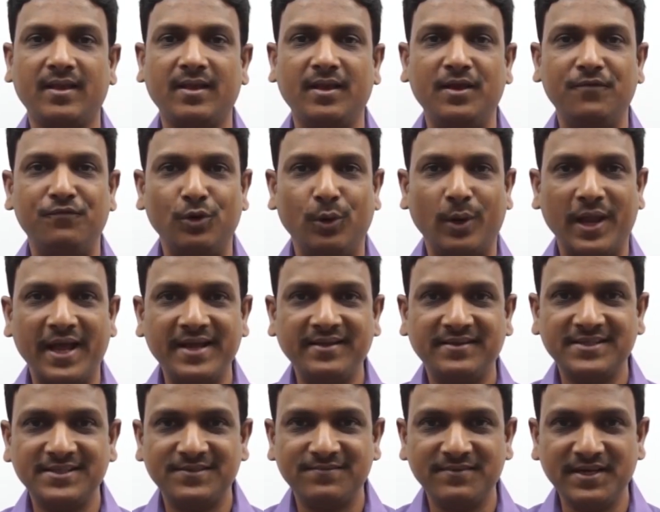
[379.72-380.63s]
If you like
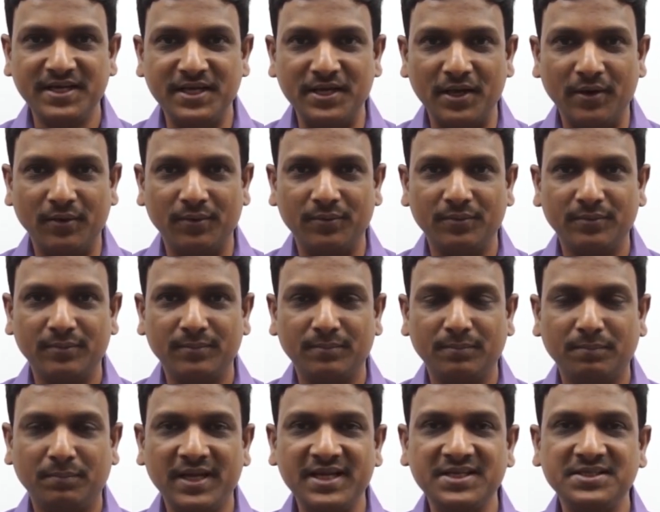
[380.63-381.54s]
this video,
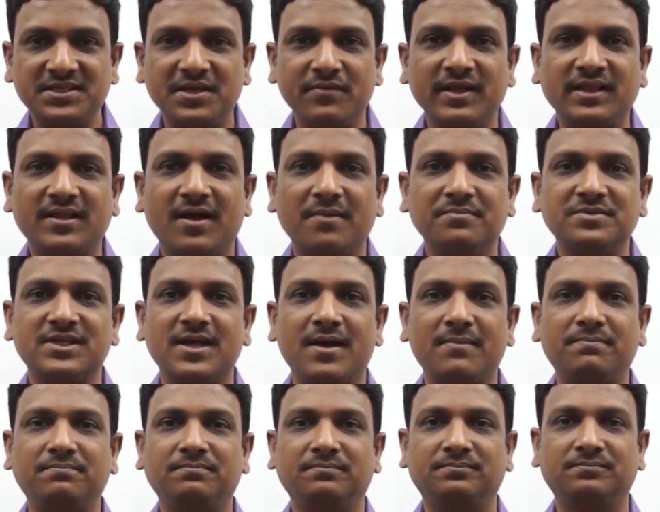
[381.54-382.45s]
please give a thumbs
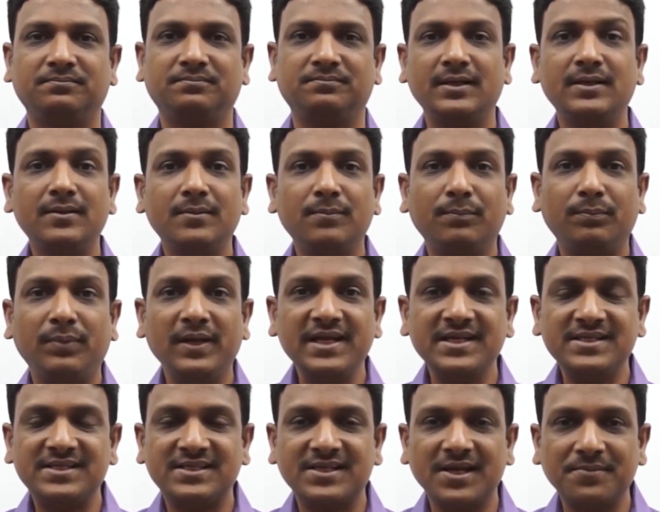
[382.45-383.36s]
up.
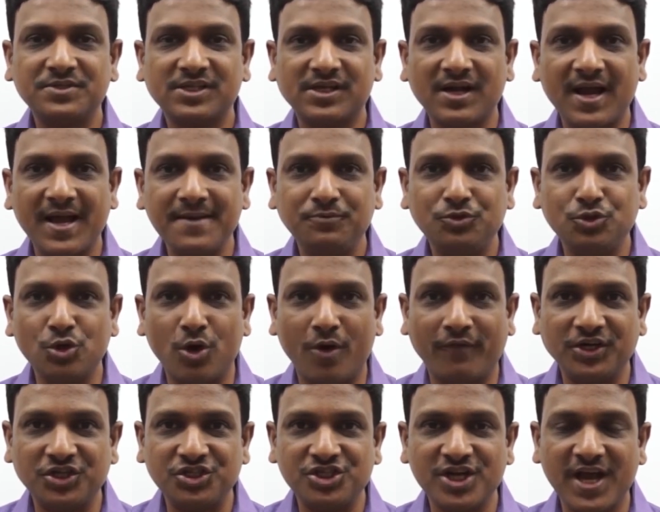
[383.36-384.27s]
Please subscribe to
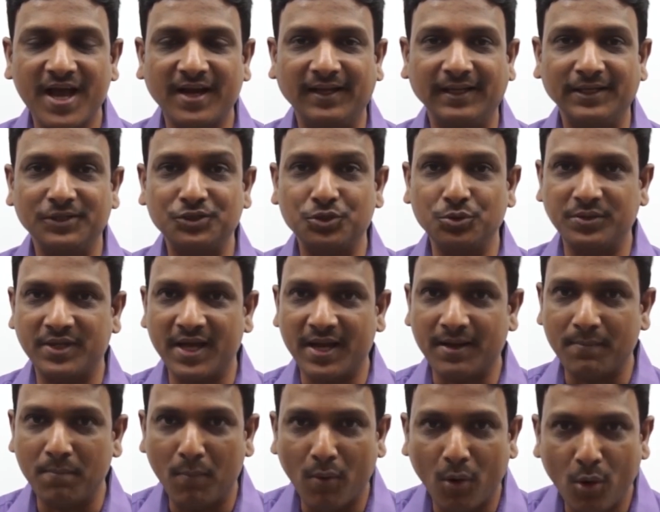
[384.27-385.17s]
our channel to
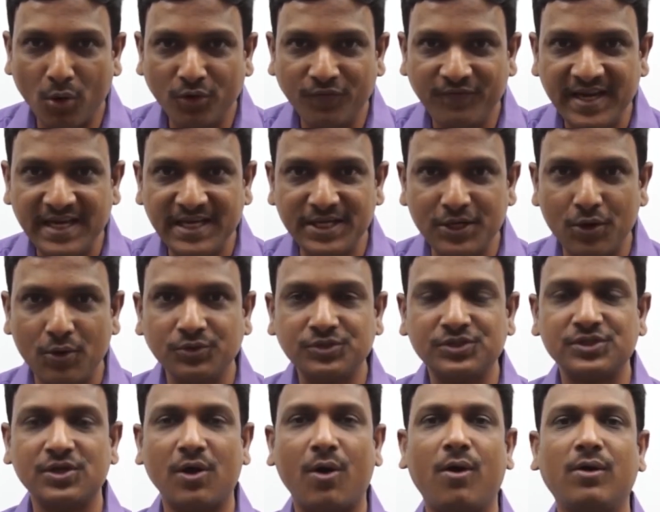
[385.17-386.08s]
get more
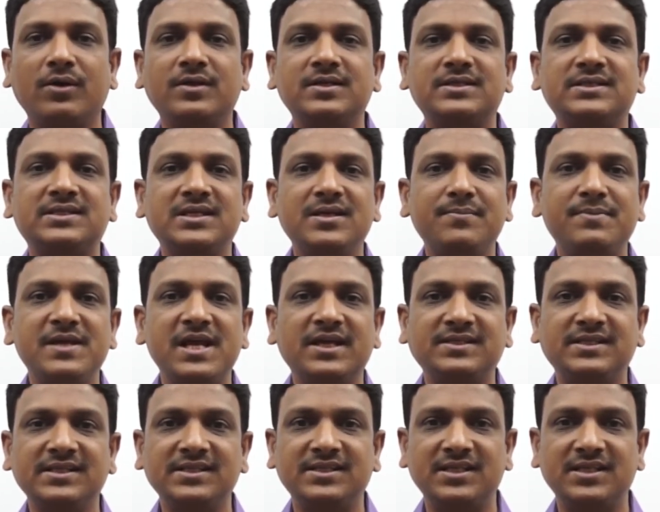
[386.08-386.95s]
videos on C B S E